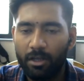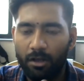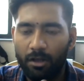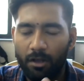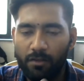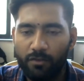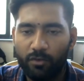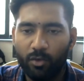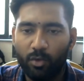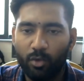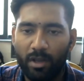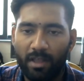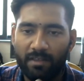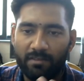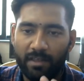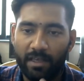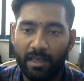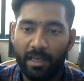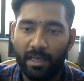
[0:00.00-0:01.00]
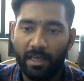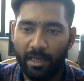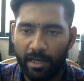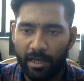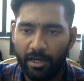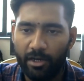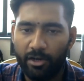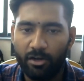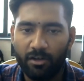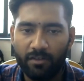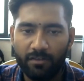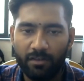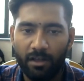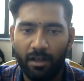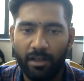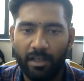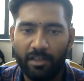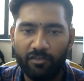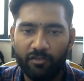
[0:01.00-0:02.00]
also known as AA drugs
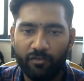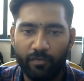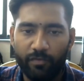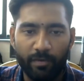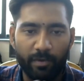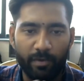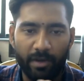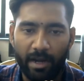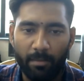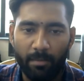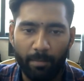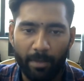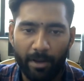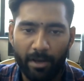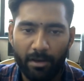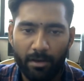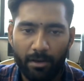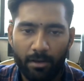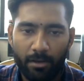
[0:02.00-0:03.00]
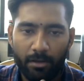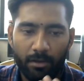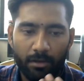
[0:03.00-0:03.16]
against fever and pain.